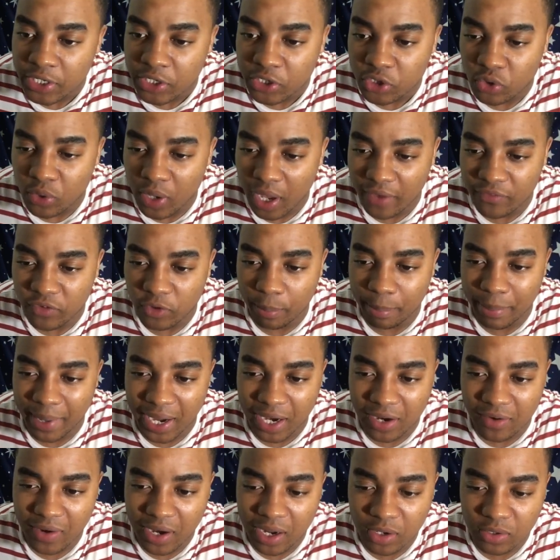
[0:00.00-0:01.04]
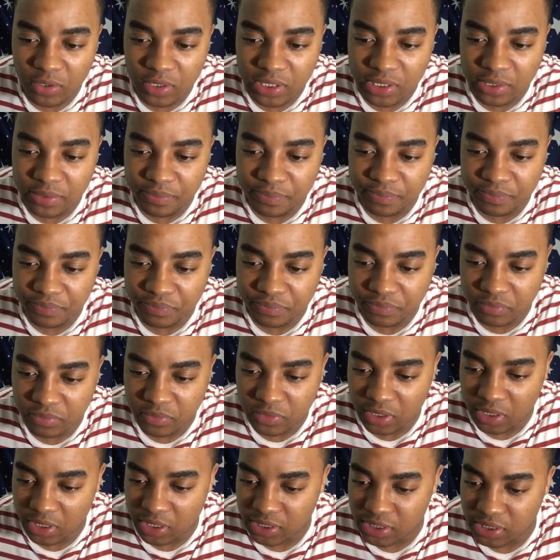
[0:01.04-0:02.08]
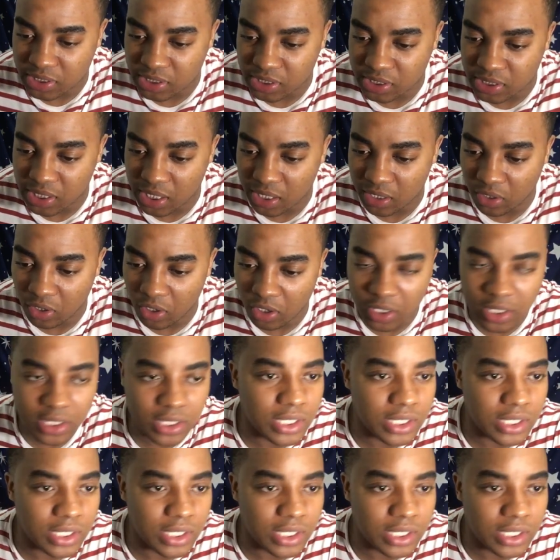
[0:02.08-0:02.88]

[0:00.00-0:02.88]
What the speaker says: you have your background. Let's just unlock